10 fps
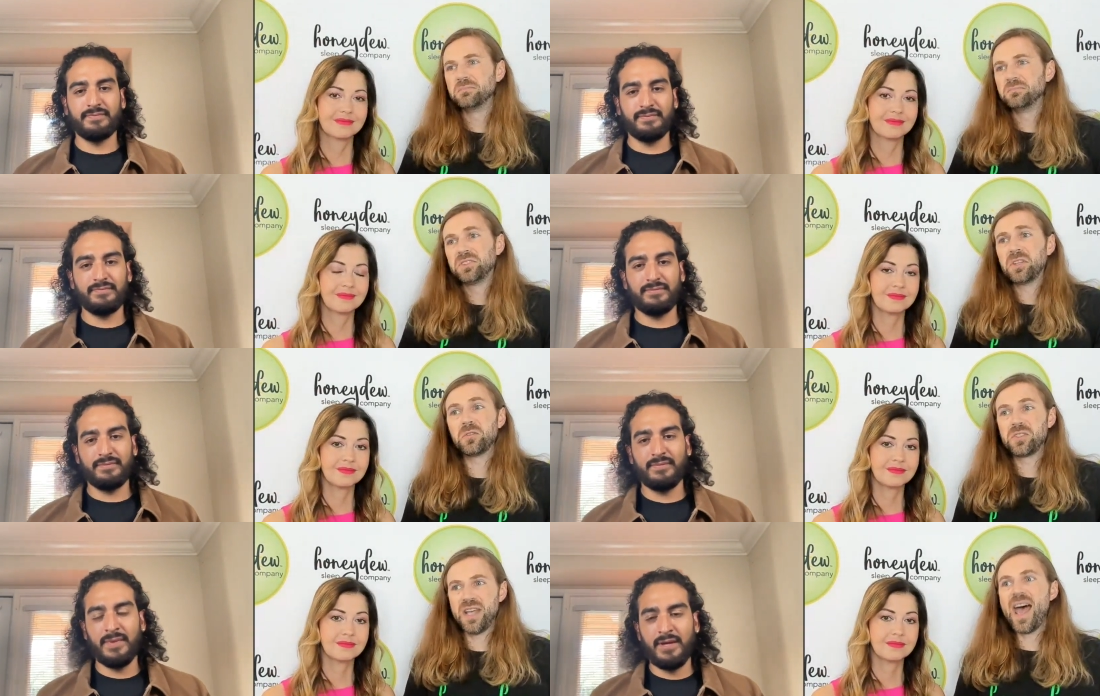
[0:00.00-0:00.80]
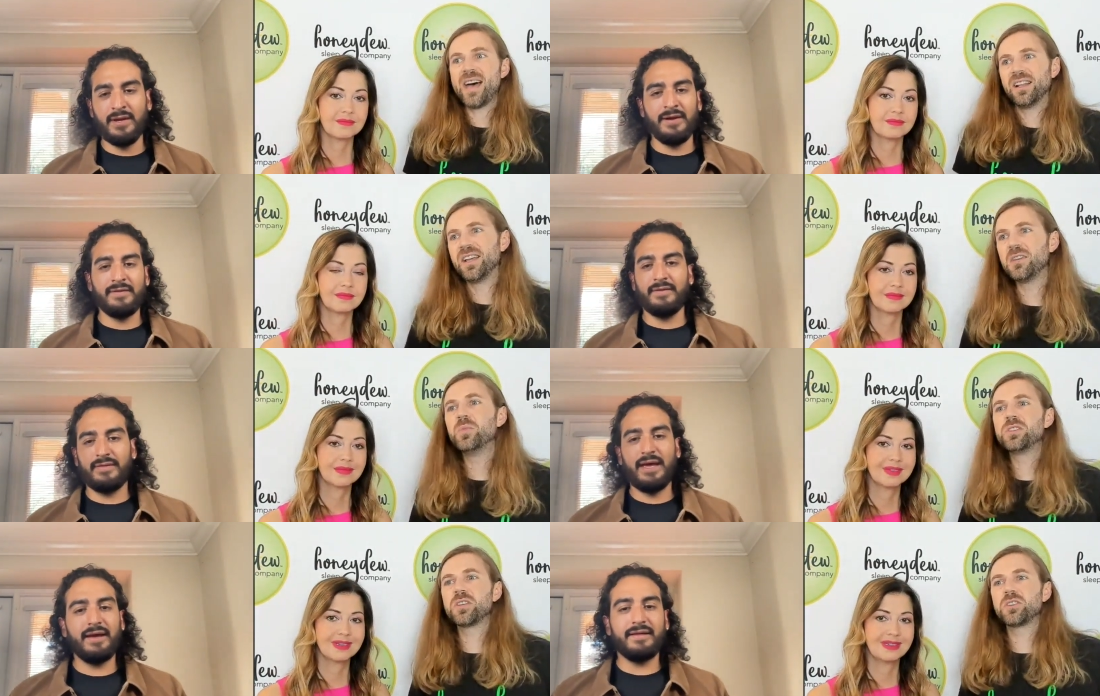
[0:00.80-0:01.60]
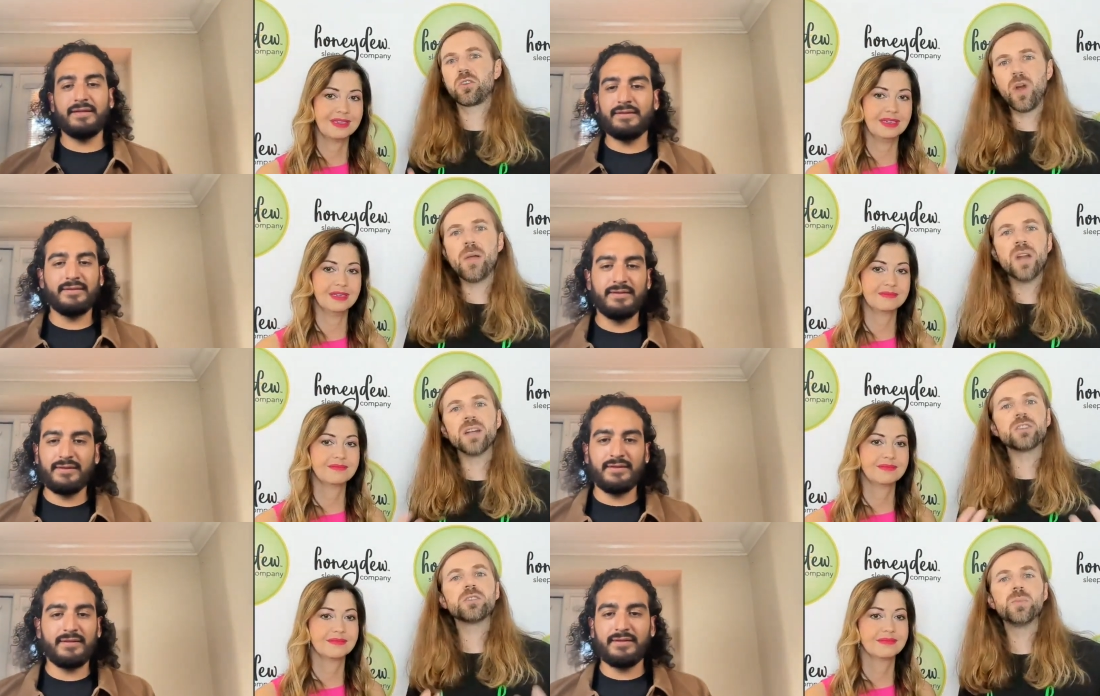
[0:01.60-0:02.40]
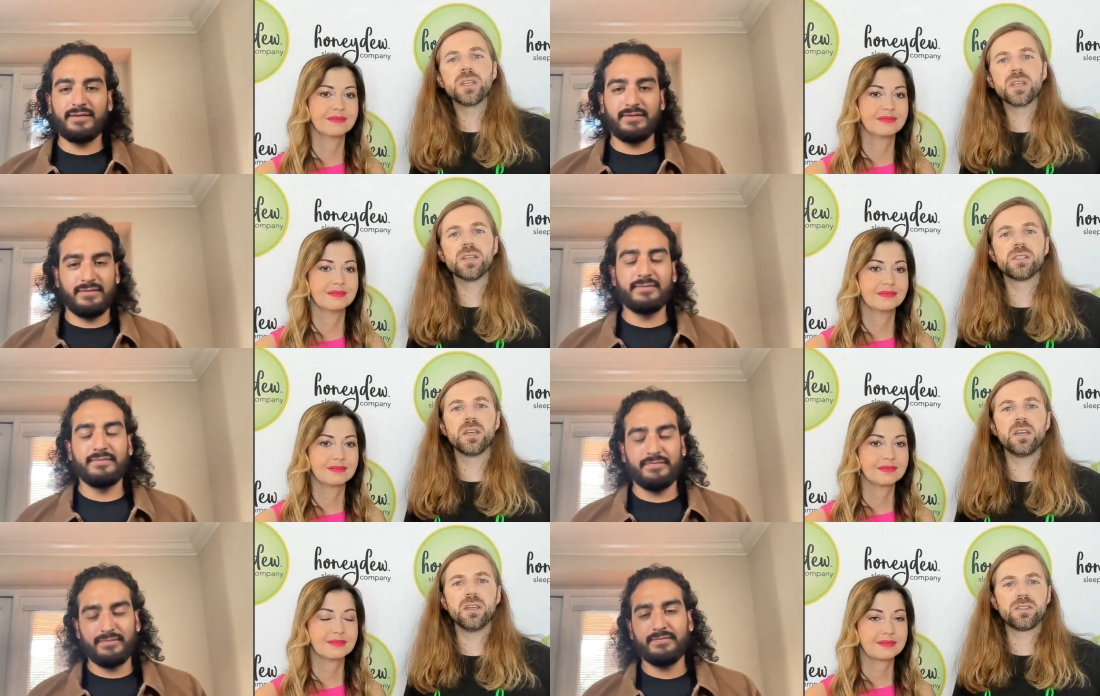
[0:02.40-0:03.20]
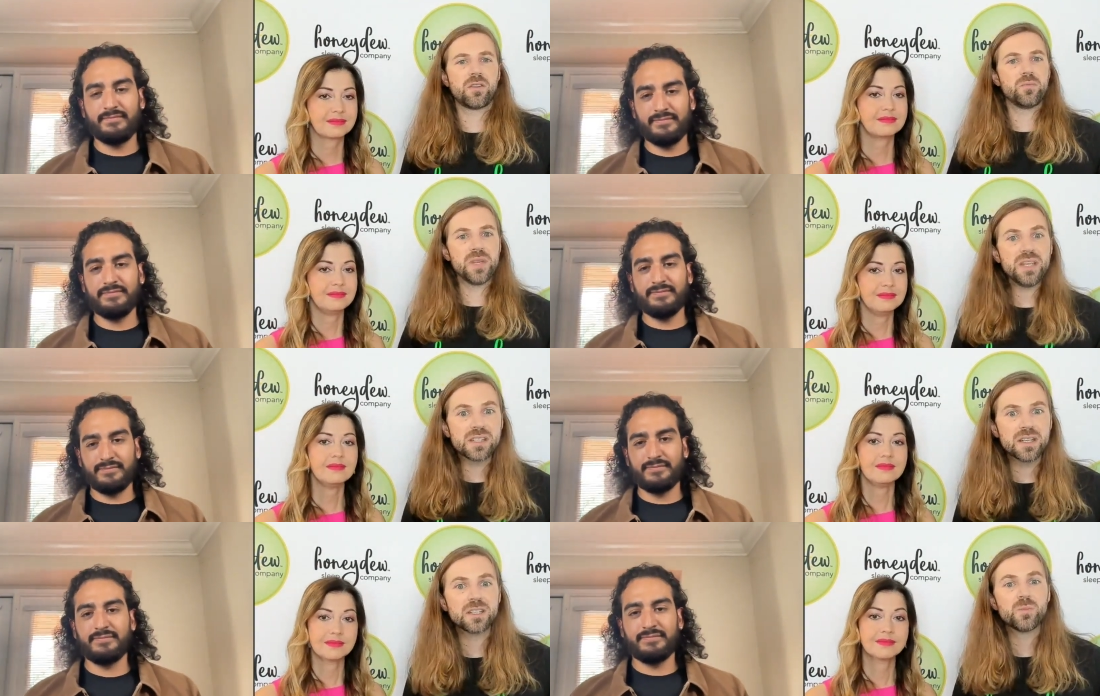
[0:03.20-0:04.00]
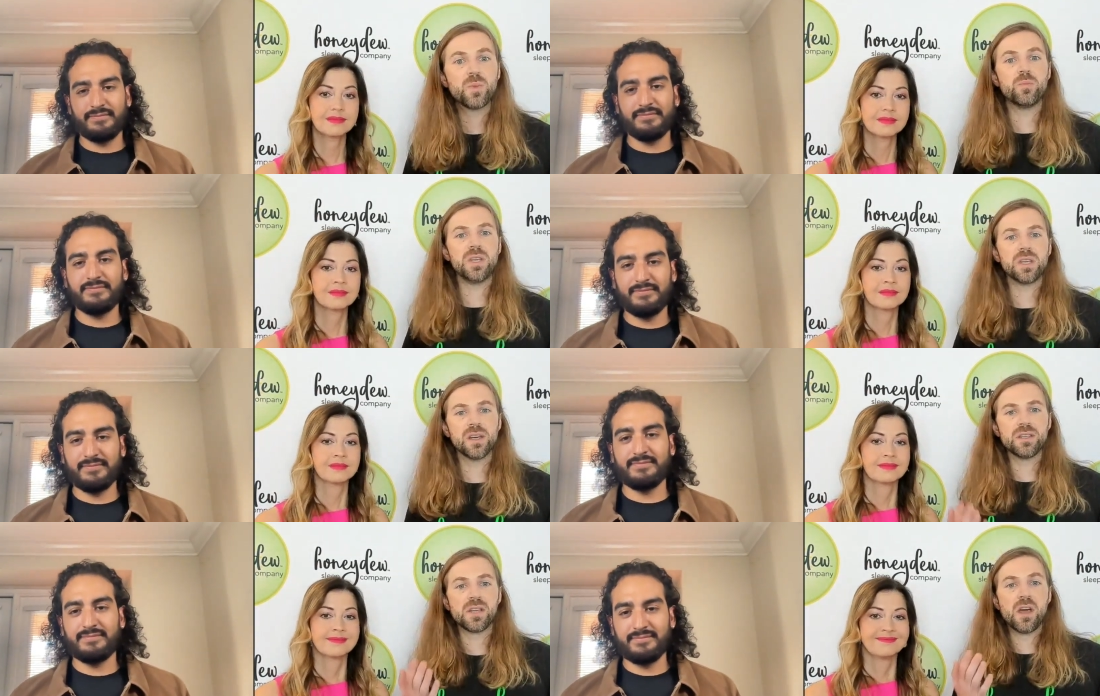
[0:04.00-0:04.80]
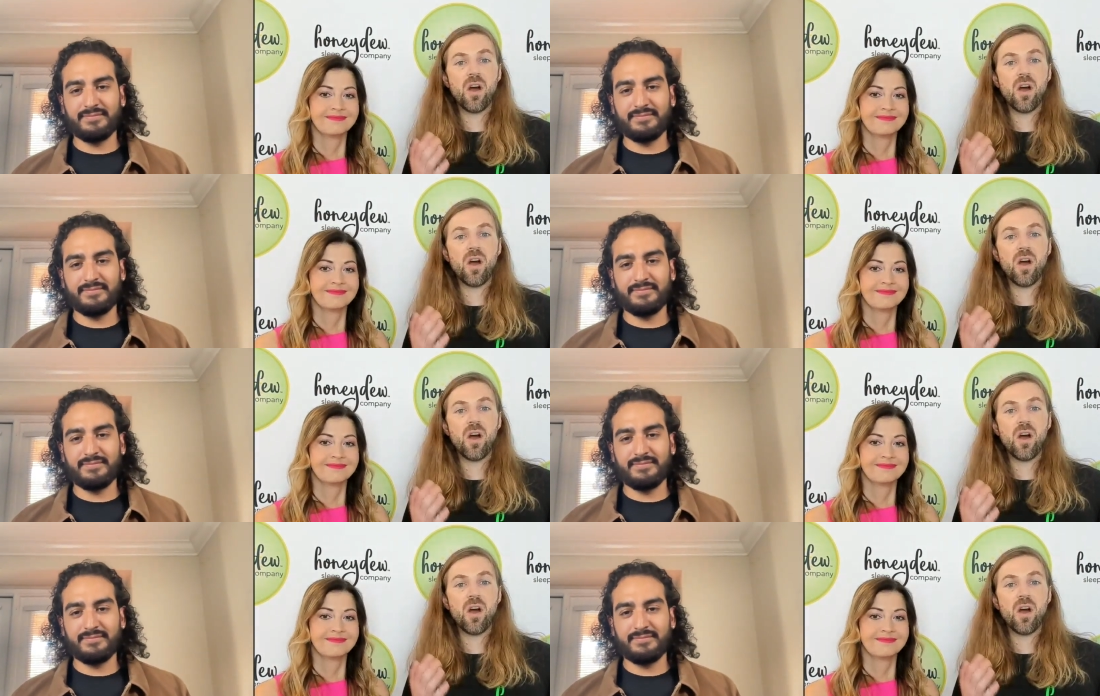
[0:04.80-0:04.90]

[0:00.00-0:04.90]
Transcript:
Speaker 1: so sad like it would be such yeah. a crime not just because like it's our business but because